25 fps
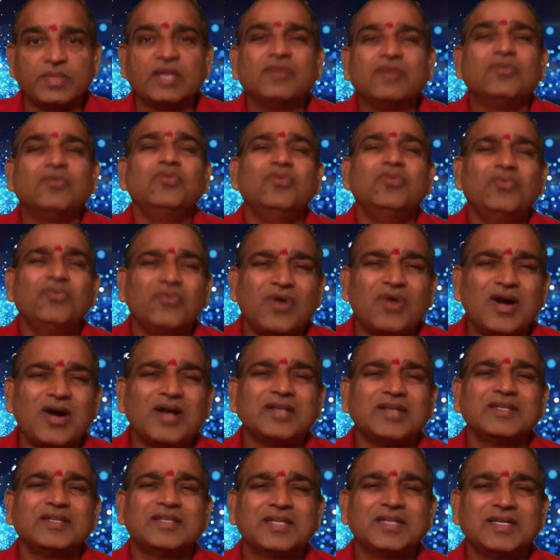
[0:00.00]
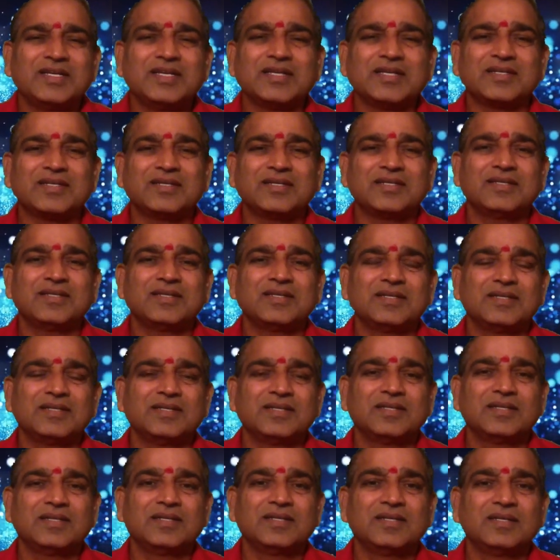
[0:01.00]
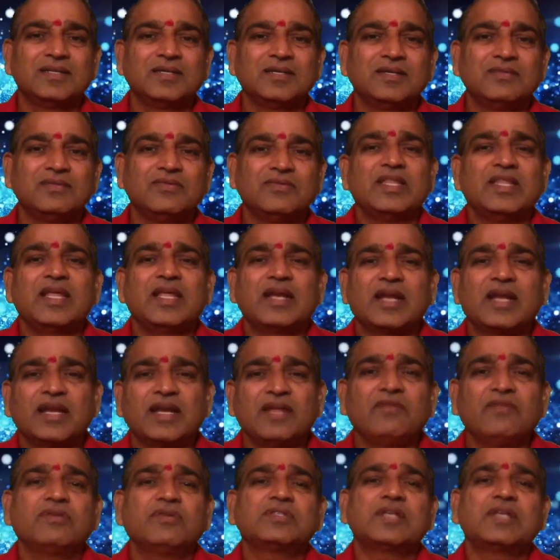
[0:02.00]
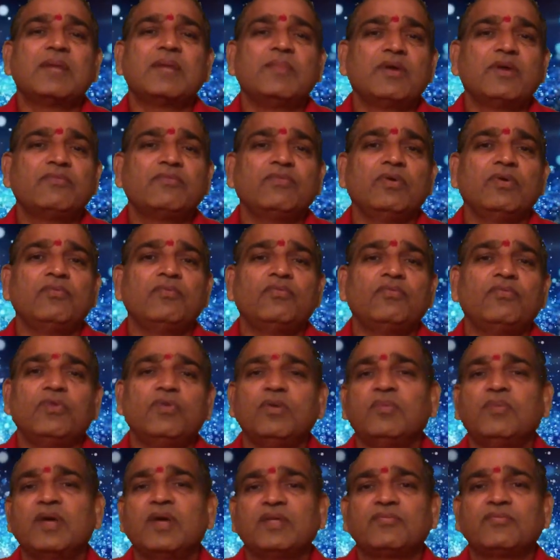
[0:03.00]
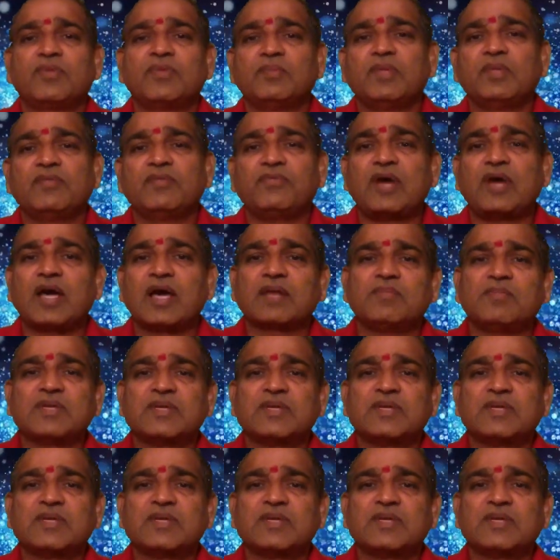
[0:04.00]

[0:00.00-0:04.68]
therefore this is the meaning. Who wanted it? When they're getting stomach full